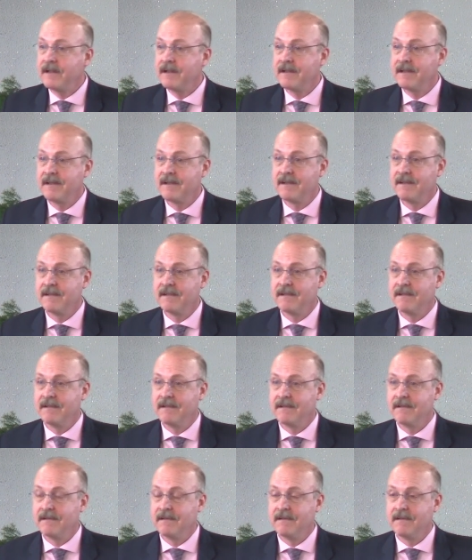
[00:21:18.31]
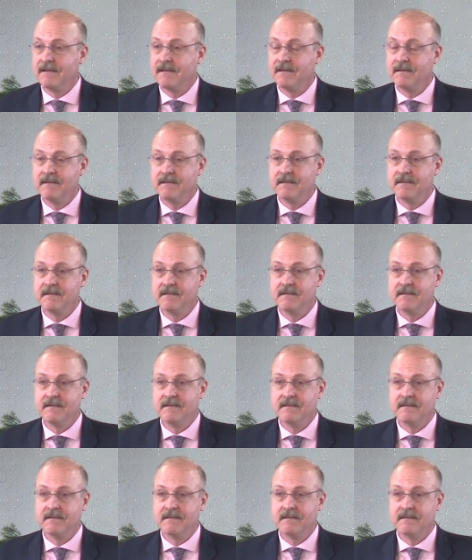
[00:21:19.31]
(silence)